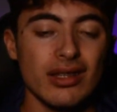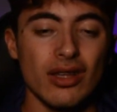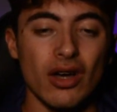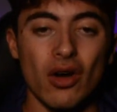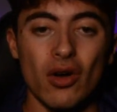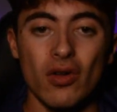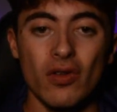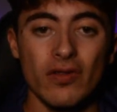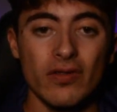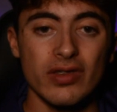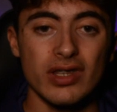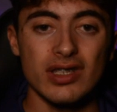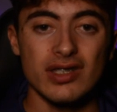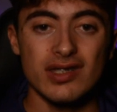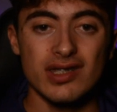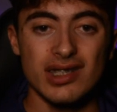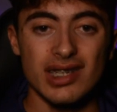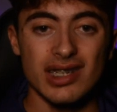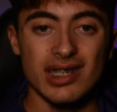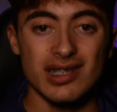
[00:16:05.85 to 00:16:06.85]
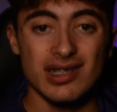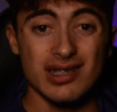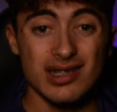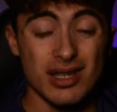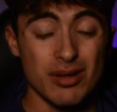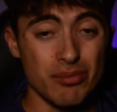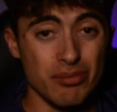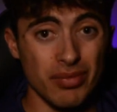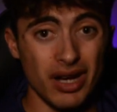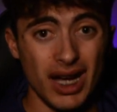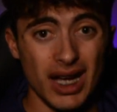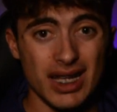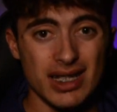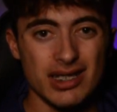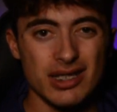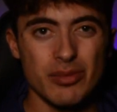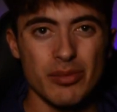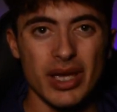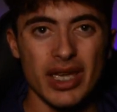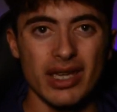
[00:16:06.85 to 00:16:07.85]
All of these things combined
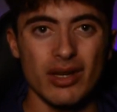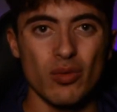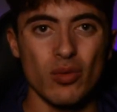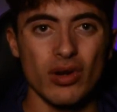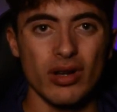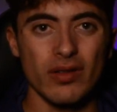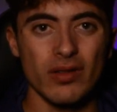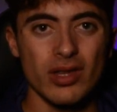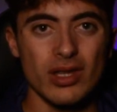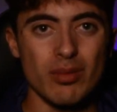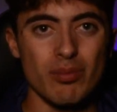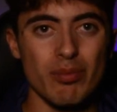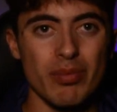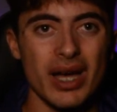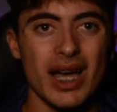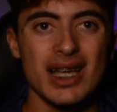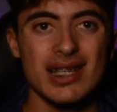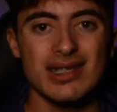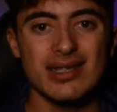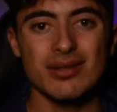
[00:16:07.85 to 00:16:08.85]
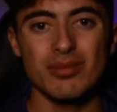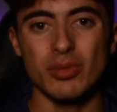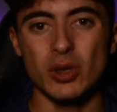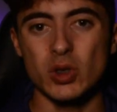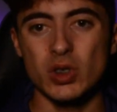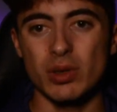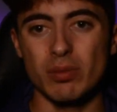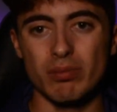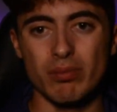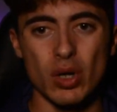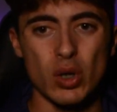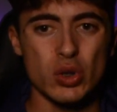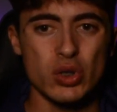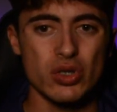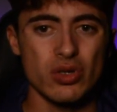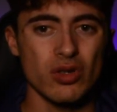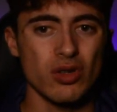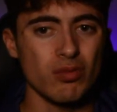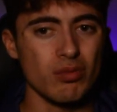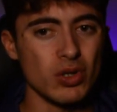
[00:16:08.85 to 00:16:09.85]
to make one of the best, most
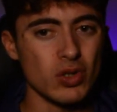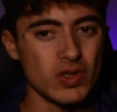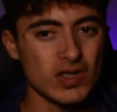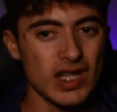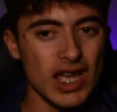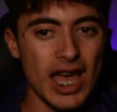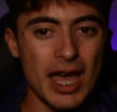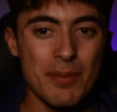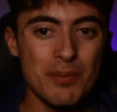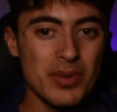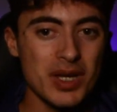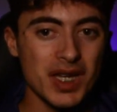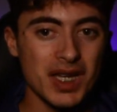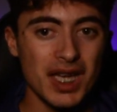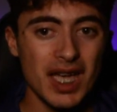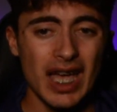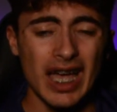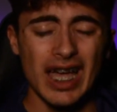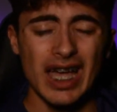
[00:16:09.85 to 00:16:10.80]
emotional, most epic,